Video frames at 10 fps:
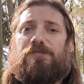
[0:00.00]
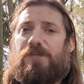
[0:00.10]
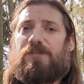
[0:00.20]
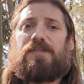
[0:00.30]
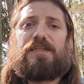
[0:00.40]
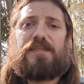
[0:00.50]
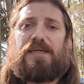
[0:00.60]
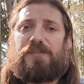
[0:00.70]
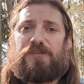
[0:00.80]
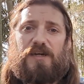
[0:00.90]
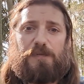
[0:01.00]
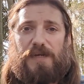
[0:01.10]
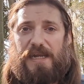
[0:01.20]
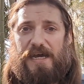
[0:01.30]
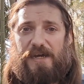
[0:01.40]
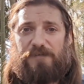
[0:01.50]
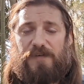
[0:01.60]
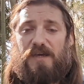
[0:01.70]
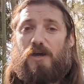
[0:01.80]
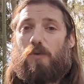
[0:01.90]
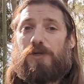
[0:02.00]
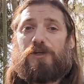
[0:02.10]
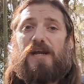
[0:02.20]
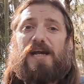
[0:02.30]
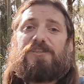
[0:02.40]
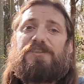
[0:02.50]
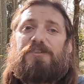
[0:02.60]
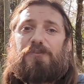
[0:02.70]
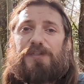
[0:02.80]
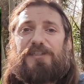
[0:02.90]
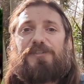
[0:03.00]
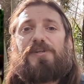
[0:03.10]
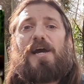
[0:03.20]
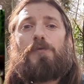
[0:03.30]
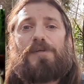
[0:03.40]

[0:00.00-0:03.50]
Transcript: feeling that your dog might have. What you're actually doing is you're now